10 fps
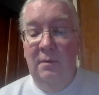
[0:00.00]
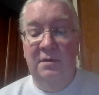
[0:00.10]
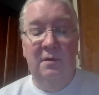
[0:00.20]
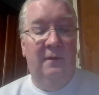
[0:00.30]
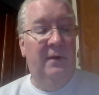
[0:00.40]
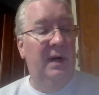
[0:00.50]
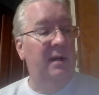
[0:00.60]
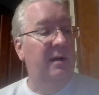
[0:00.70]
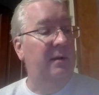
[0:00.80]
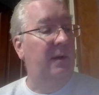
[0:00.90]
which you'll
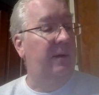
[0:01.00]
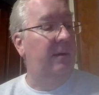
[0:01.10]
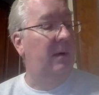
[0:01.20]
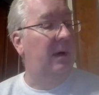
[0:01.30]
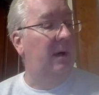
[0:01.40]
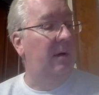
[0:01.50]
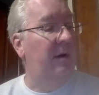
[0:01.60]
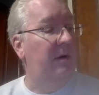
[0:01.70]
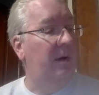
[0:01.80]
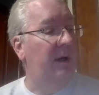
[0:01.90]
find on the
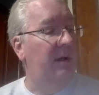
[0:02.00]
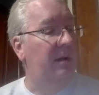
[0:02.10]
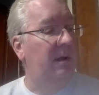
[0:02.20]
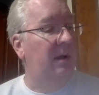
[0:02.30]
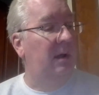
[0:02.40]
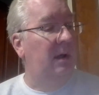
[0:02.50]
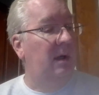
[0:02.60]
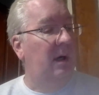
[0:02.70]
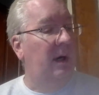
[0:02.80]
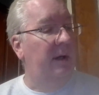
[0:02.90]
starting
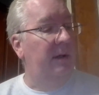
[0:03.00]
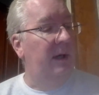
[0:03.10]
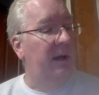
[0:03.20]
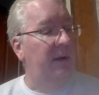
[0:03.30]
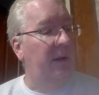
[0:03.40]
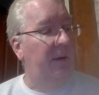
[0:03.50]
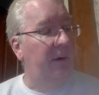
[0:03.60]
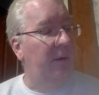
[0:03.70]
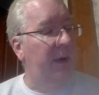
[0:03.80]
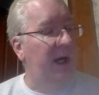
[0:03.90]
on the third